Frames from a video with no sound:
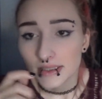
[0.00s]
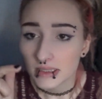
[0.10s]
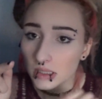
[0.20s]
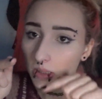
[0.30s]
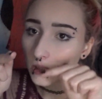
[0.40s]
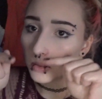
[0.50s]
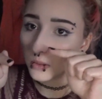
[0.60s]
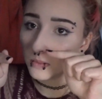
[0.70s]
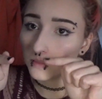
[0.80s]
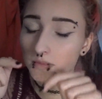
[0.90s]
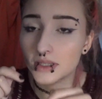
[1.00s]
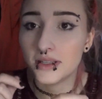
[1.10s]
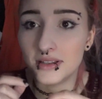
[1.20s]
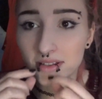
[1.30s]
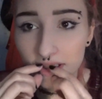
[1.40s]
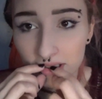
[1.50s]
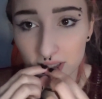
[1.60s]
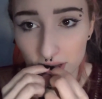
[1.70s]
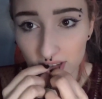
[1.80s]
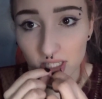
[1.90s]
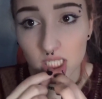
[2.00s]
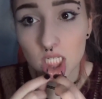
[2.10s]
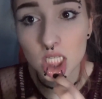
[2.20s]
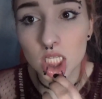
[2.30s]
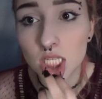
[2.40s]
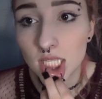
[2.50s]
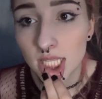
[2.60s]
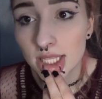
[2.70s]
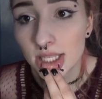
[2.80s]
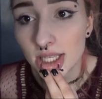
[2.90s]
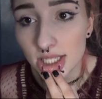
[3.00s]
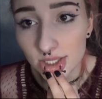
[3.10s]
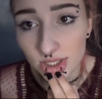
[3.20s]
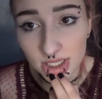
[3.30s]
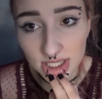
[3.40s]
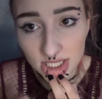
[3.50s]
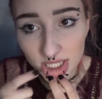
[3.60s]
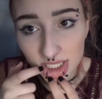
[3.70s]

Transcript: like a little crooked. If you can see, this